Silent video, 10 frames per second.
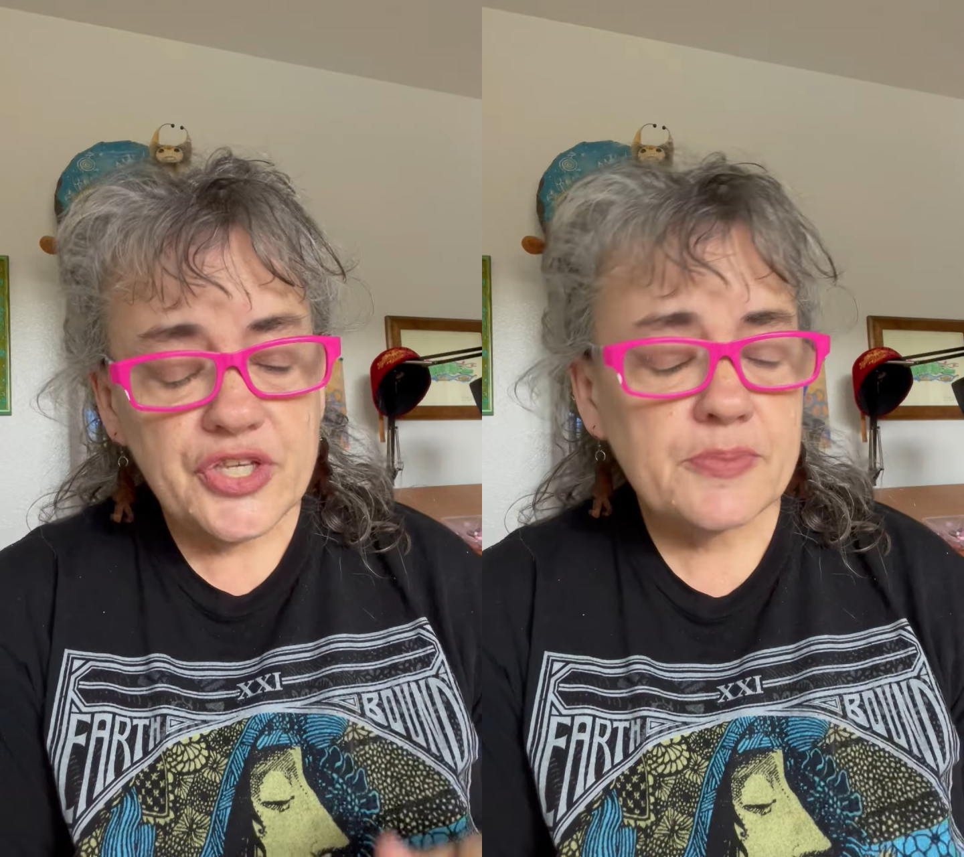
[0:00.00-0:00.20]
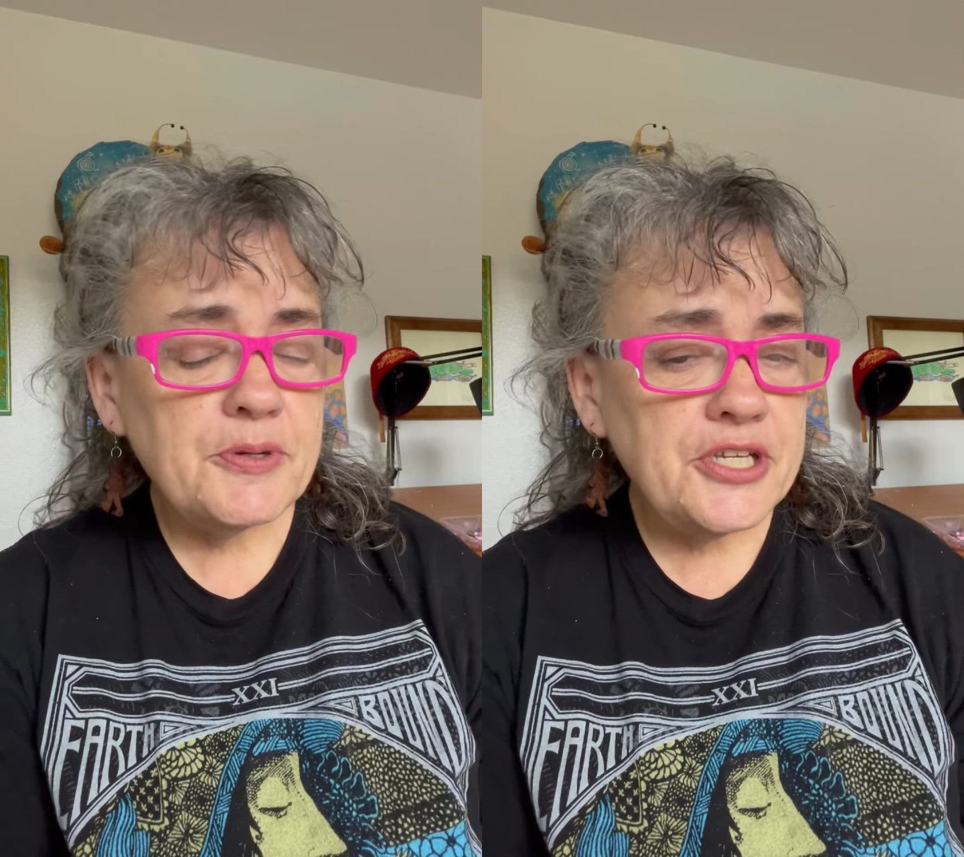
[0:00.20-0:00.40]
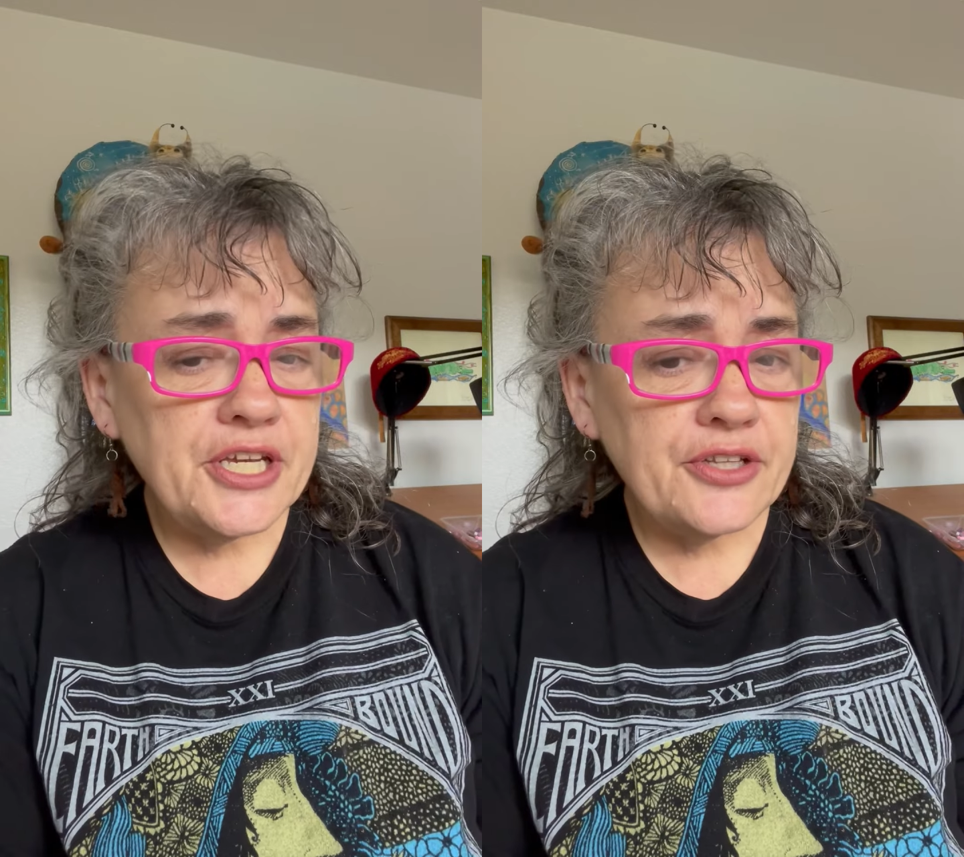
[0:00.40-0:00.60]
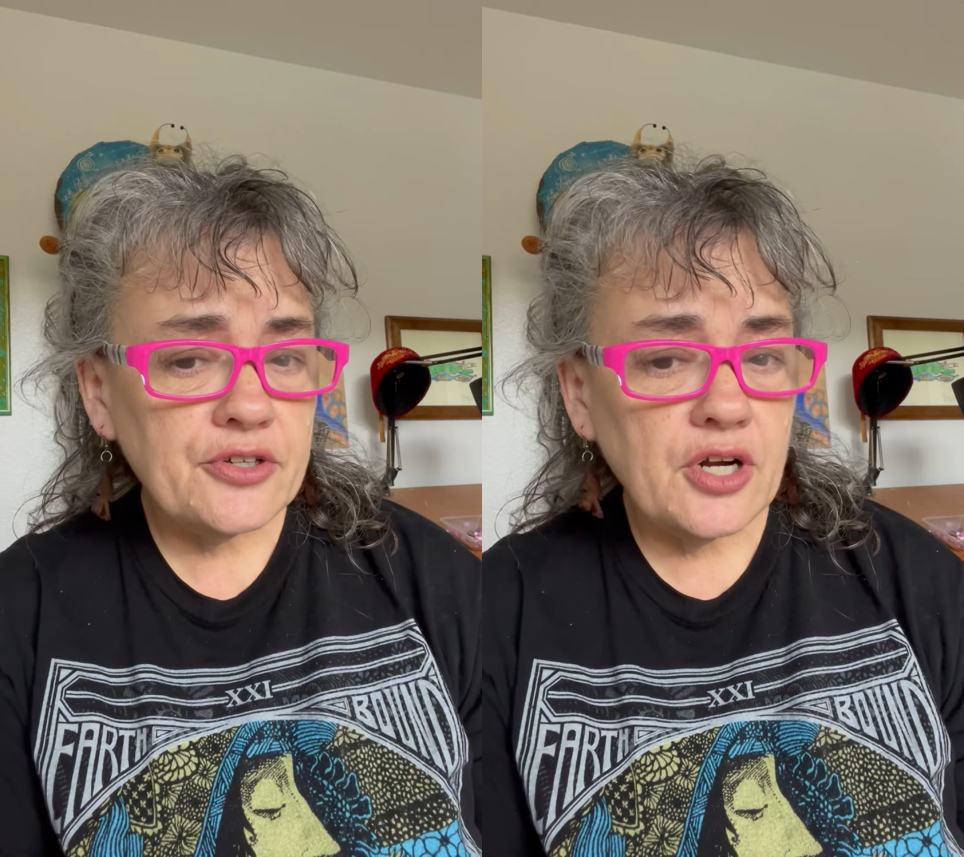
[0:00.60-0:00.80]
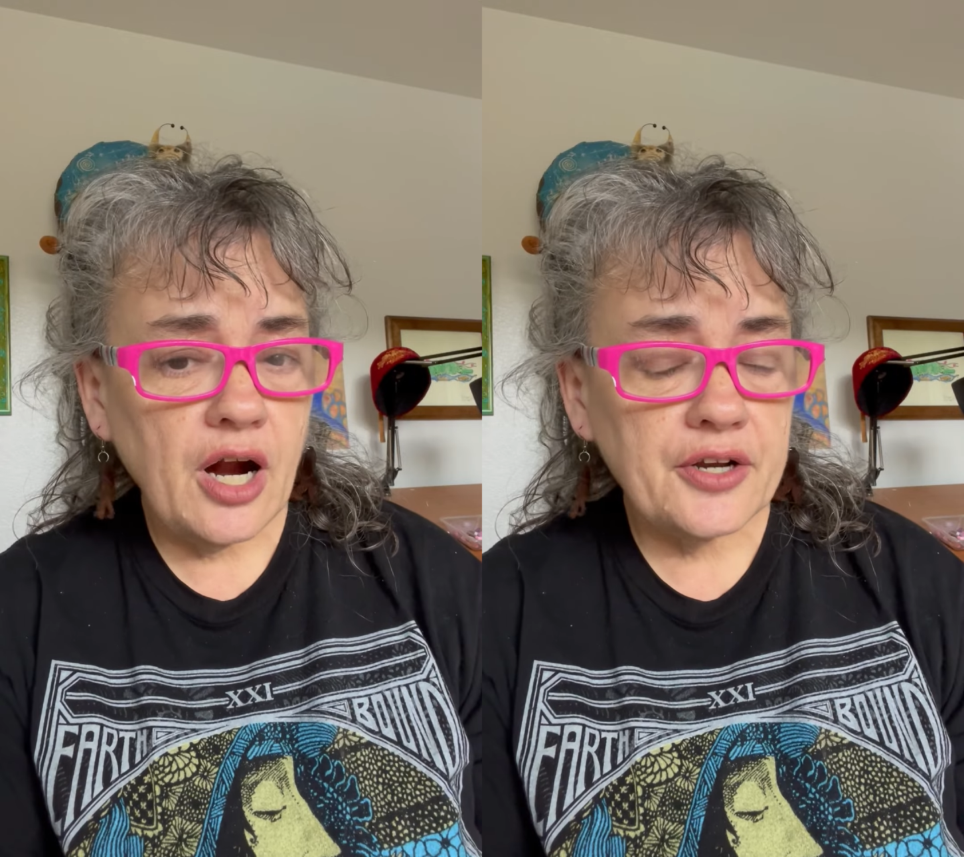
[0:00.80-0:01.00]
this
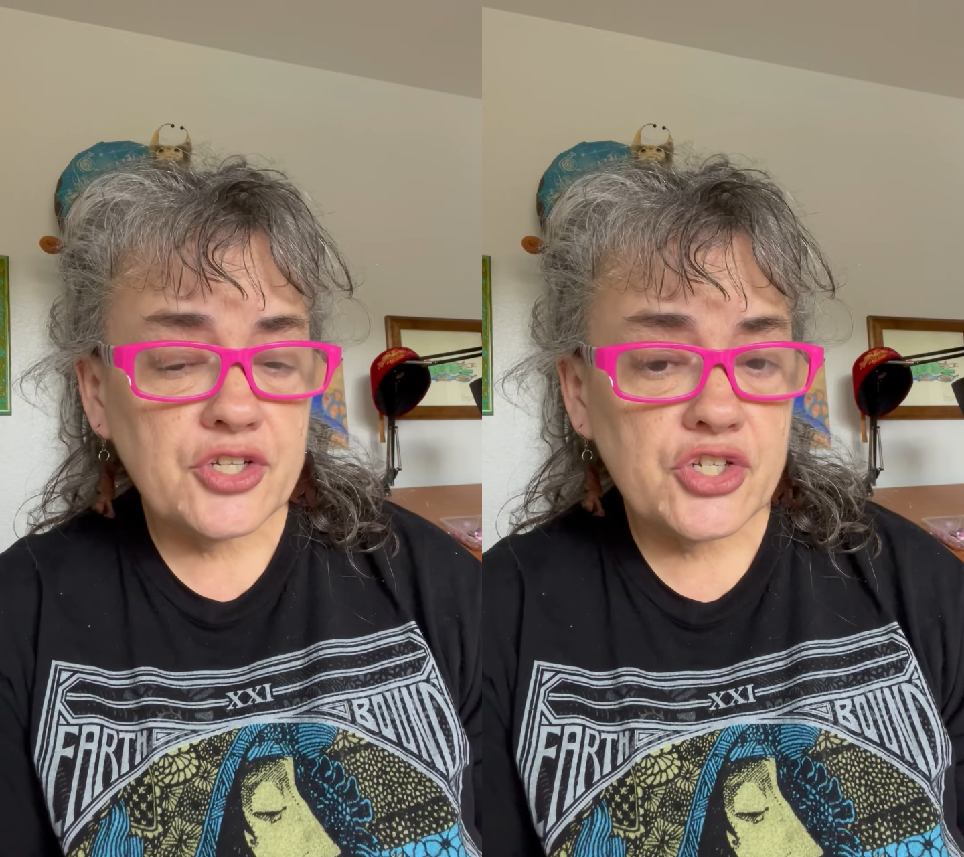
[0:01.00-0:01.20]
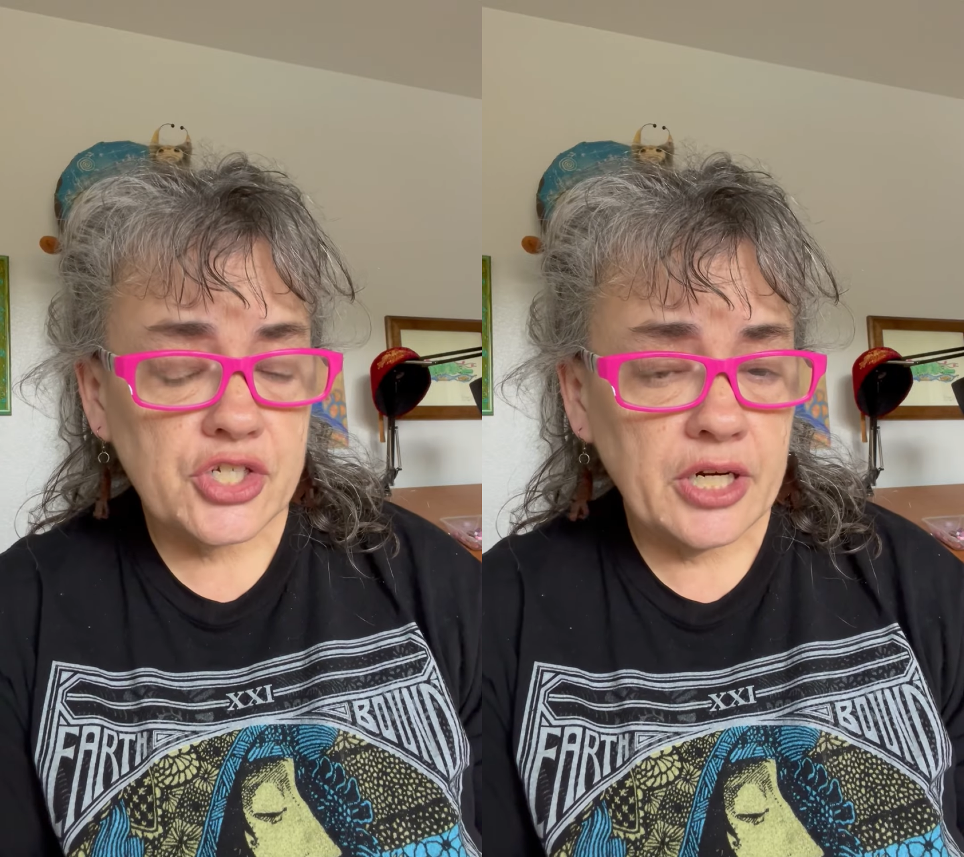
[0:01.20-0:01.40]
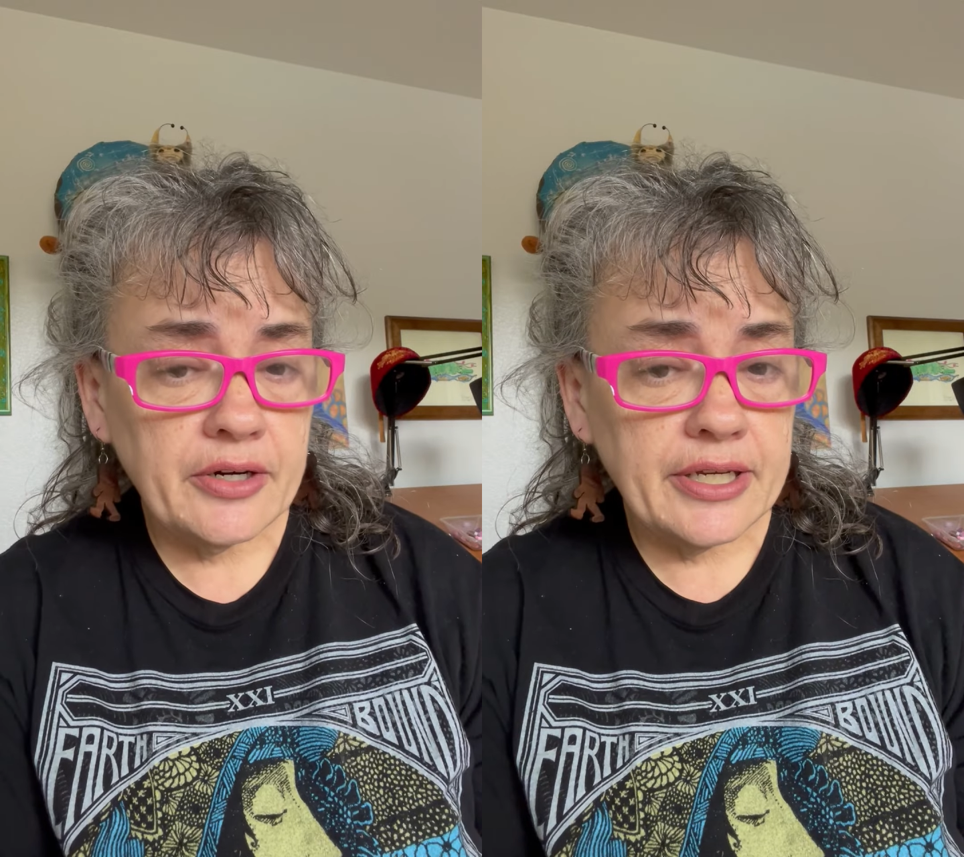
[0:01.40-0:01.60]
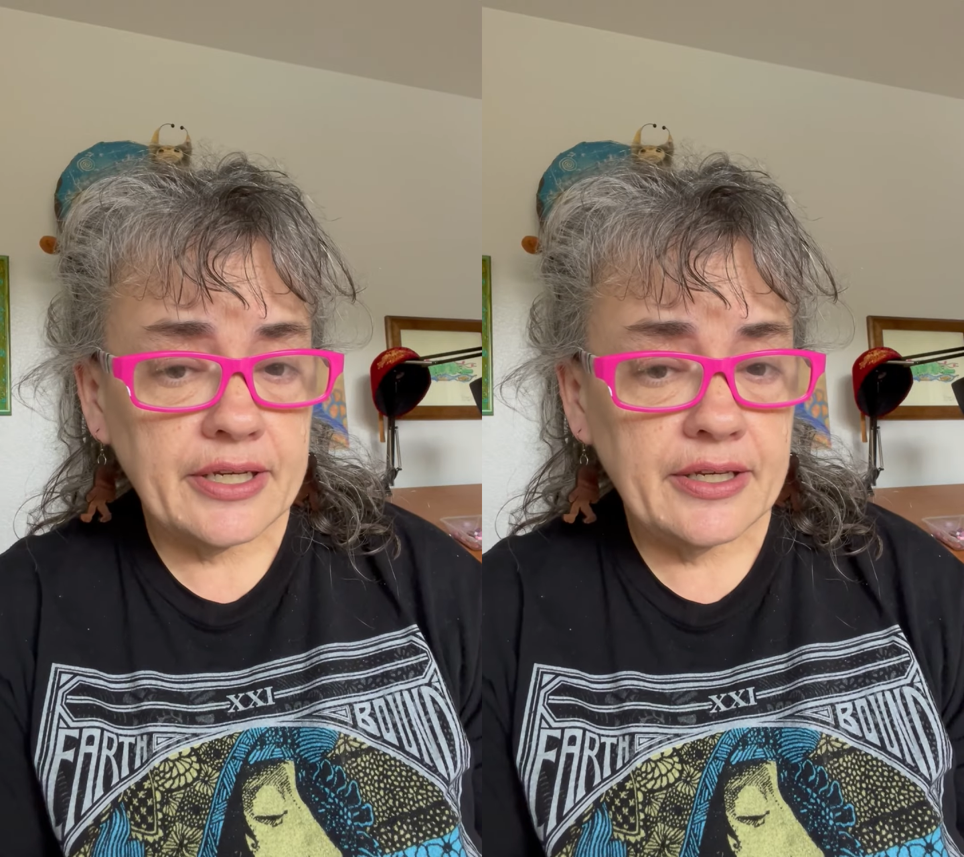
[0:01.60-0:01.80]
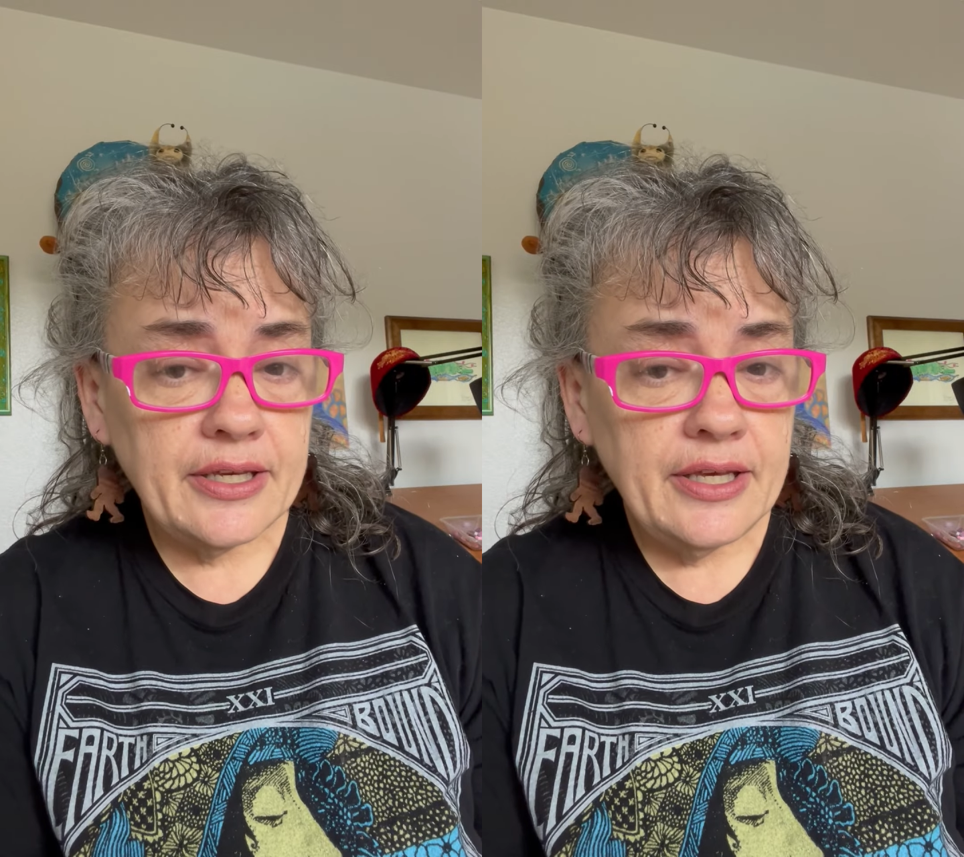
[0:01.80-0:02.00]
particular card is
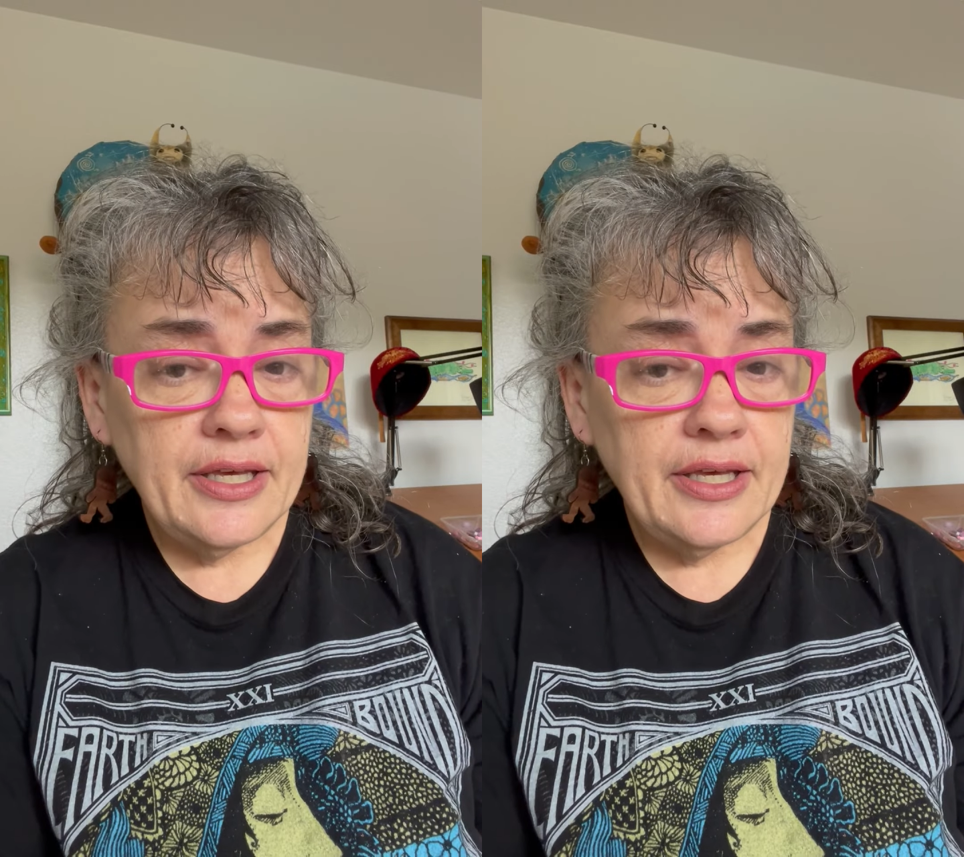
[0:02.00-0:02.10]
sharing